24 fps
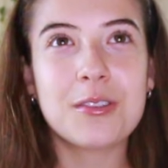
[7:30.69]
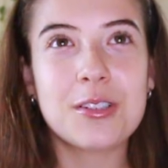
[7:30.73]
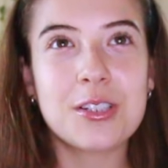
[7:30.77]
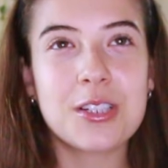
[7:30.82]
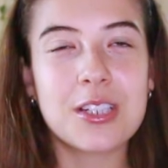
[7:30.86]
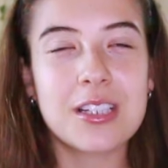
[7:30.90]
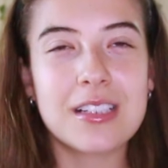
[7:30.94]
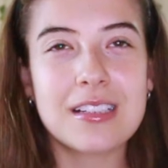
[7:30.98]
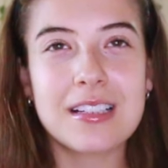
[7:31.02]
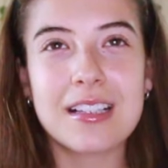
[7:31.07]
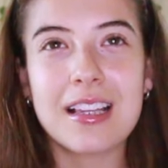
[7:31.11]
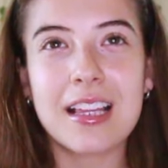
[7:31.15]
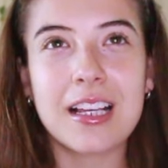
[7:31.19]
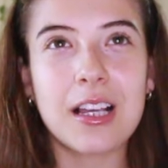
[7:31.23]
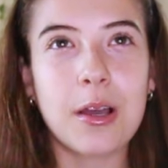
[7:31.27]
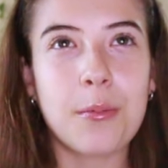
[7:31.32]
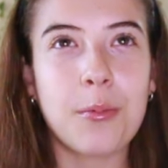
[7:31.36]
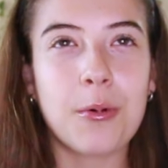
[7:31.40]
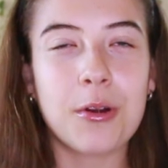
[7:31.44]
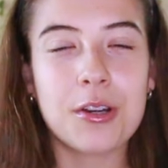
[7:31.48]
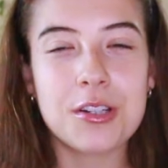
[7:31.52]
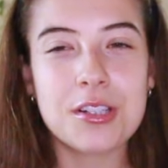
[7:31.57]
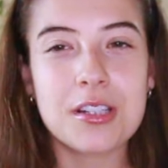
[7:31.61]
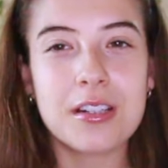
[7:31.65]
she did like a
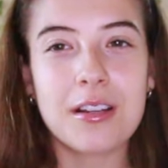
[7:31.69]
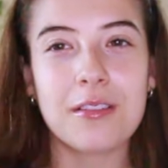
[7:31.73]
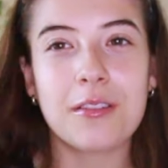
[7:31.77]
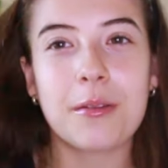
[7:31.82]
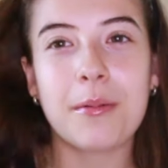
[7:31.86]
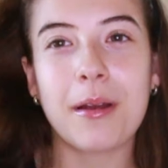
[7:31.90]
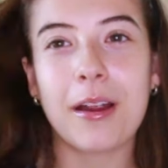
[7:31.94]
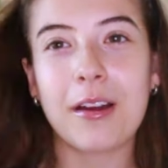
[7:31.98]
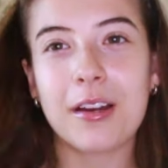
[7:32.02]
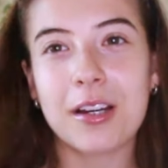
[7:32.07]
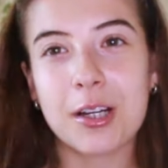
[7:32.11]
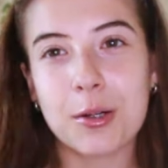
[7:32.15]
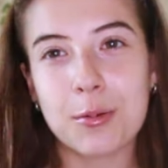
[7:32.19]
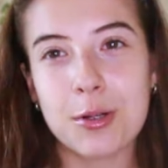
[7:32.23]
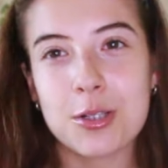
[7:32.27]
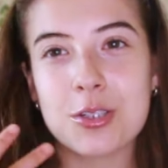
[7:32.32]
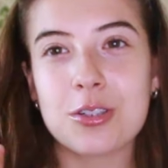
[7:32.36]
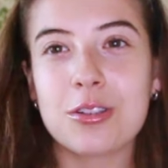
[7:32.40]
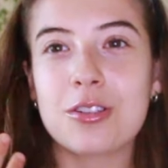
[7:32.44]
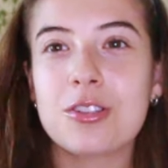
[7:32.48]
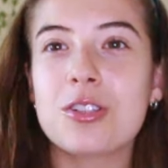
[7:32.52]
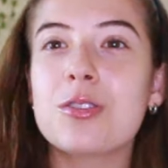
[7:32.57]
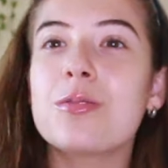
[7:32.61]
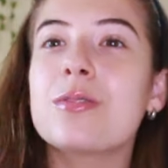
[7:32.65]
portion of the Powerade
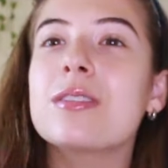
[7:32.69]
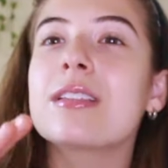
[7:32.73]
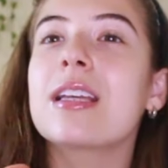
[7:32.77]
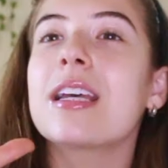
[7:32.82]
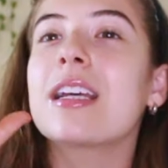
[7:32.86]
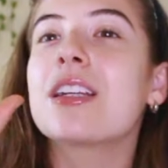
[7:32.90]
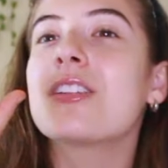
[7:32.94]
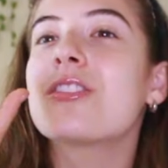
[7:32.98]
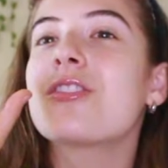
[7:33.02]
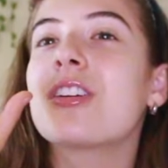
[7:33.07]
commercial and she was like